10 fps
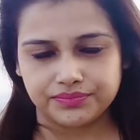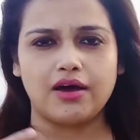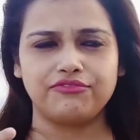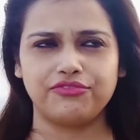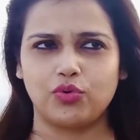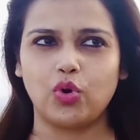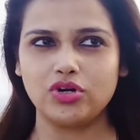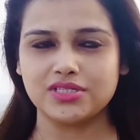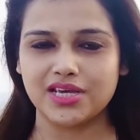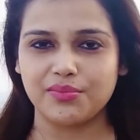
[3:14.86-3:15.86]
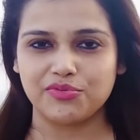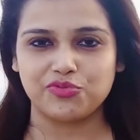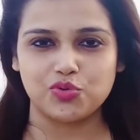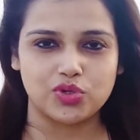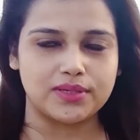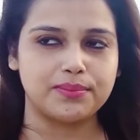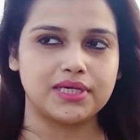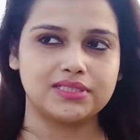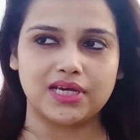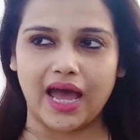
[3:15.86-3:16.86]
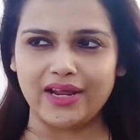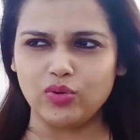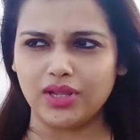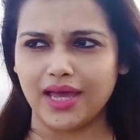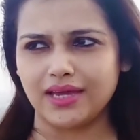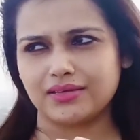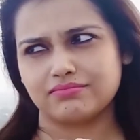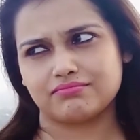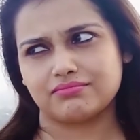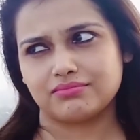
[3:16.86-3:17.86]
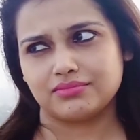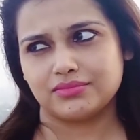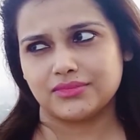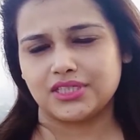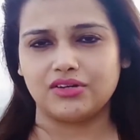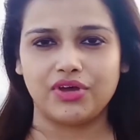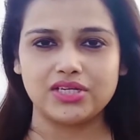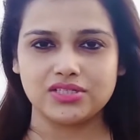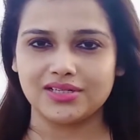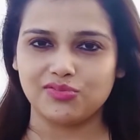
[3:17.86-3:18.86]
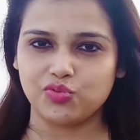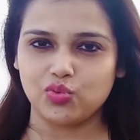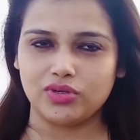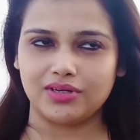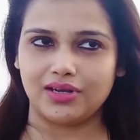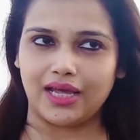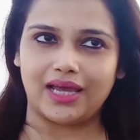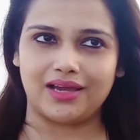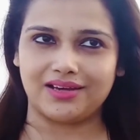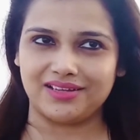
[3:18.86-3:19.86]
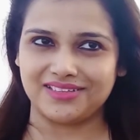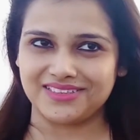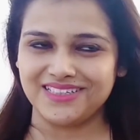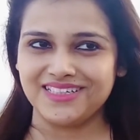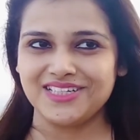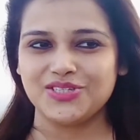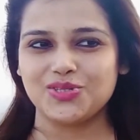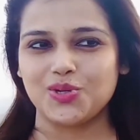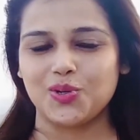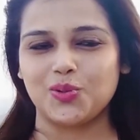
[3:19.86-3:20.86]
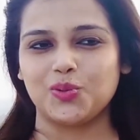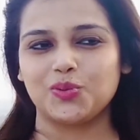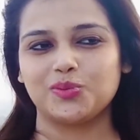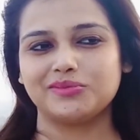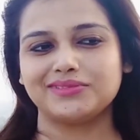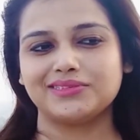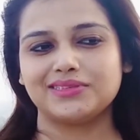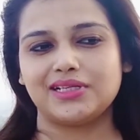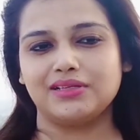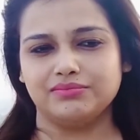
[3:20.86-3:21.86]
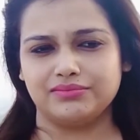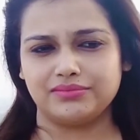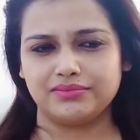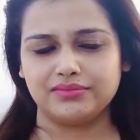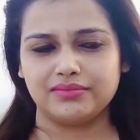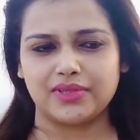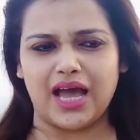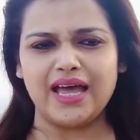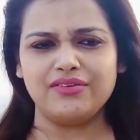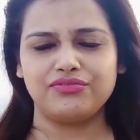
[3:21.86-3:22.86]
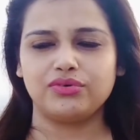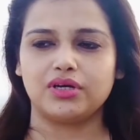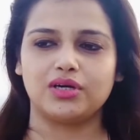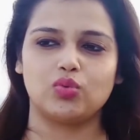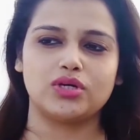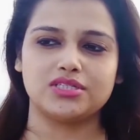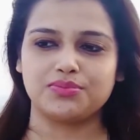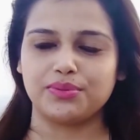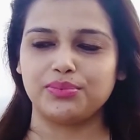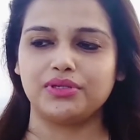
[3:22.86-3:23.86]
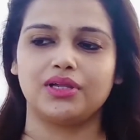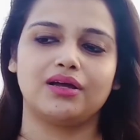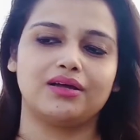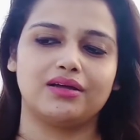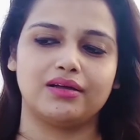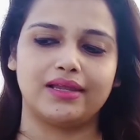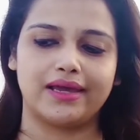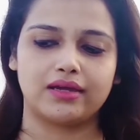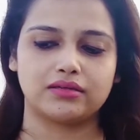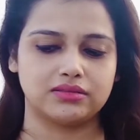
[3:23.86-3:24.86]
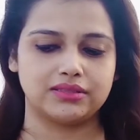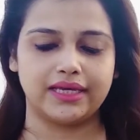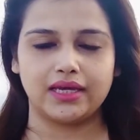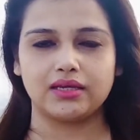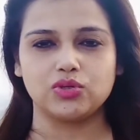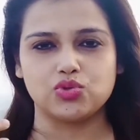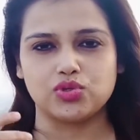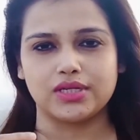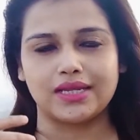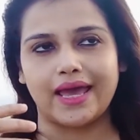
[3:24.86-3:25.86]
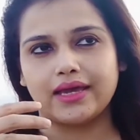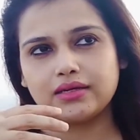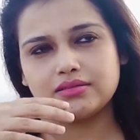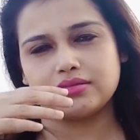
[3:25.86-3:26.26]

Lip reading: Of course, I'm a foodie, but I don't like conventional food. Like, so I have watched people they usually like